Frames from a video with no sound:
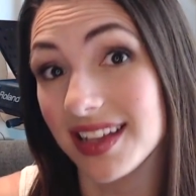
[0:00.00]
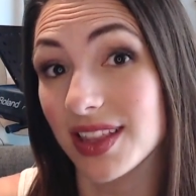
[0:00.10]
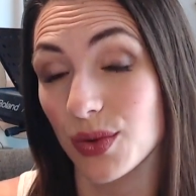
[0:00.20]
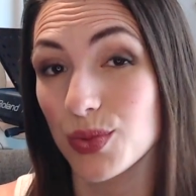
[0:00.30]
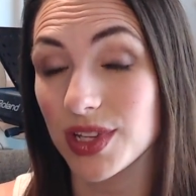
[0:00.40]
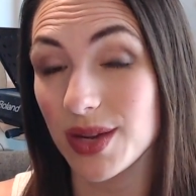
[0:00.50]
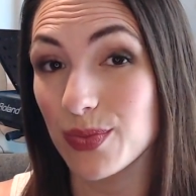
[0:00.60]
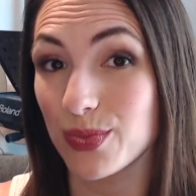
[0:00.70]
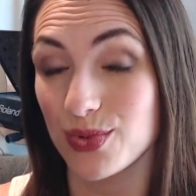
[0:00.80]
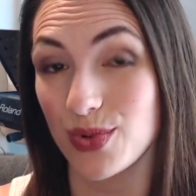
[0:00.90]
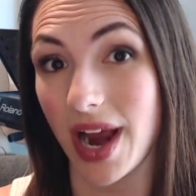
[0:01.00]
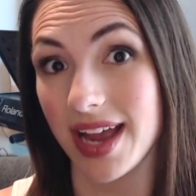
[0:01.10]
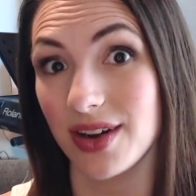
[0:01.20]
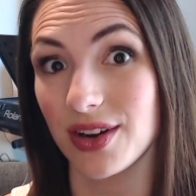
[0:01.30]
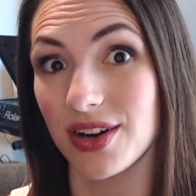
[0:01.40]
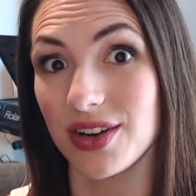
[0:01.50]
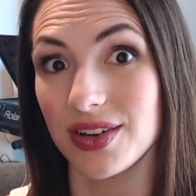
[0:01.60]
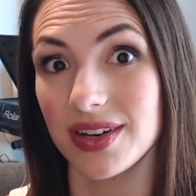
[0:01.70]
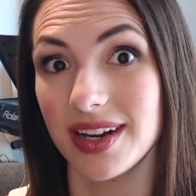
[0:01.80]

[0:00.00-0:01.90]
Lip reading: like the really brighter